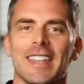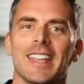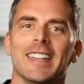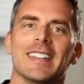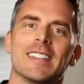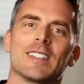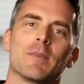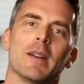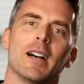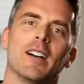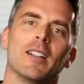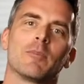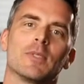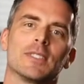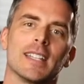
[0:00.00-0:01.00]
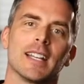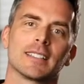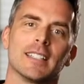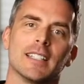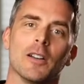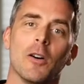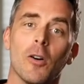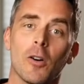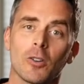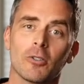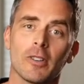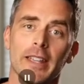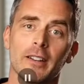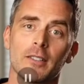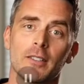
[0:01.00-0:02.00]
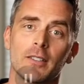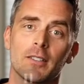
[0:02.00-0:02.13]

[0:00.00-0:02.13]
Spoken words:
Again, is about protecting all creators.